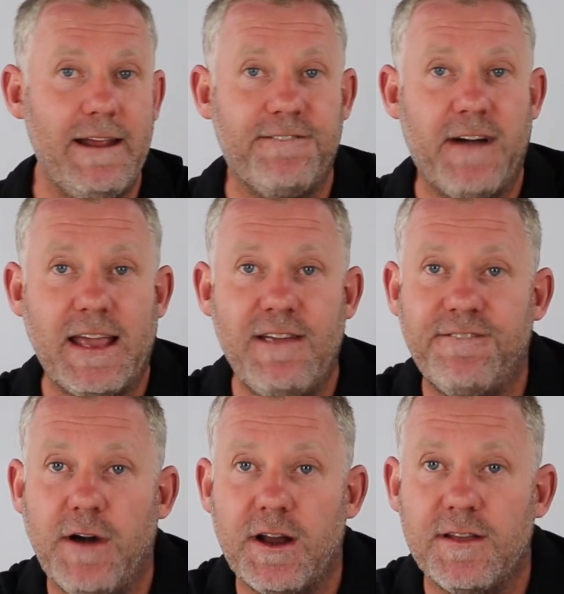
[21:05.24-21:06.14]
funky
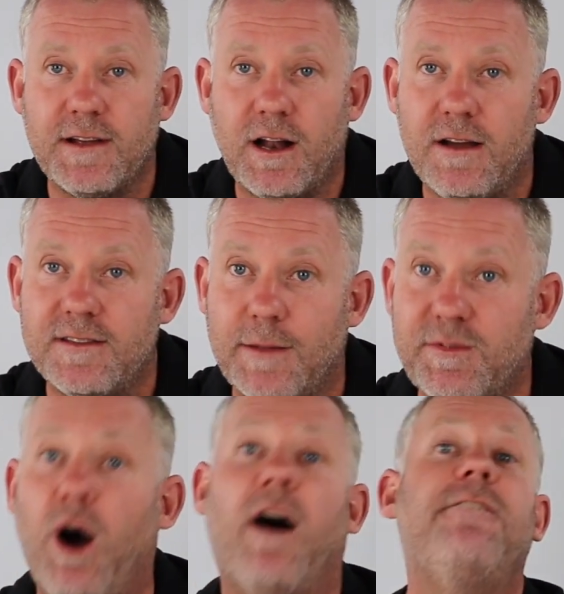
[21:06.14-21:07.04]
photos and
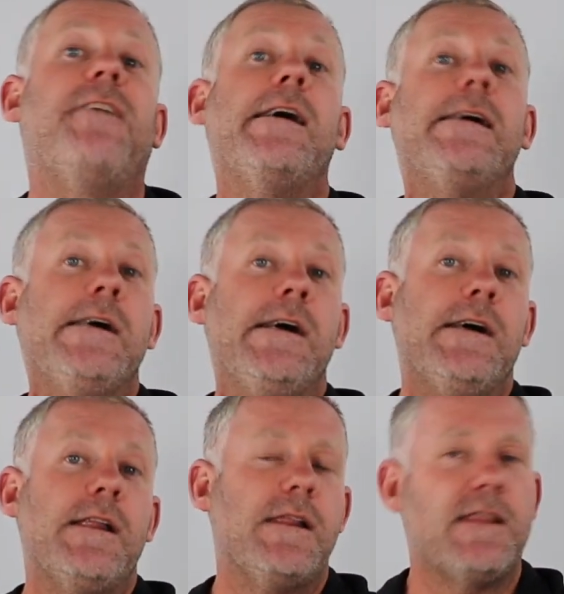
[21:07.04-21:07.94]
close-ups of the
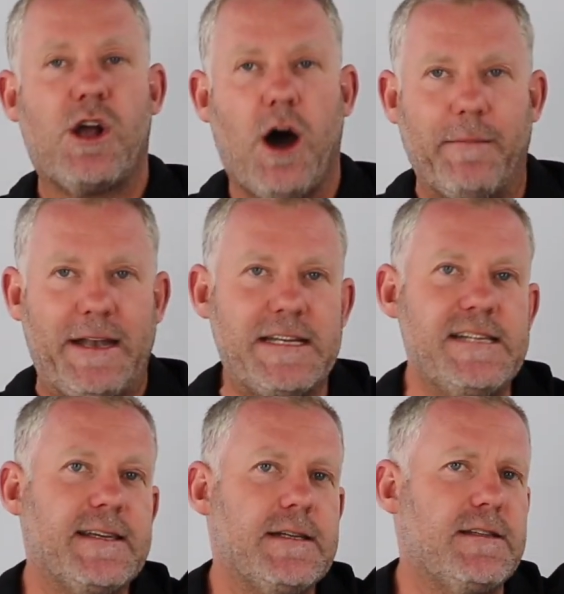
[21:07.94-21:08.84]
Garmin
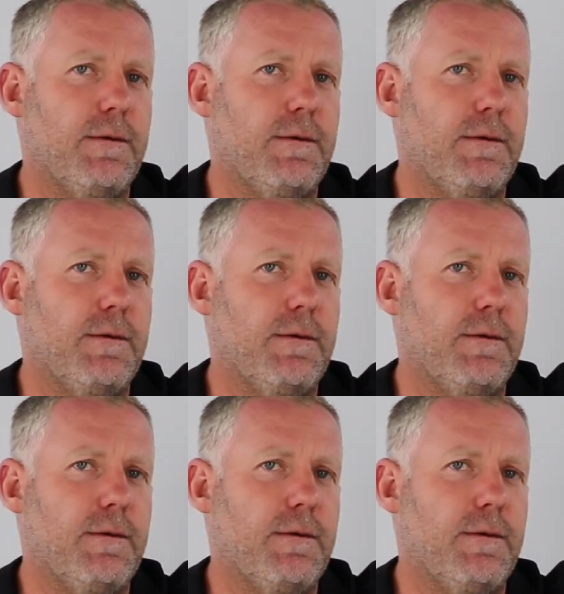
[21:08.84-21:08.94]
Descent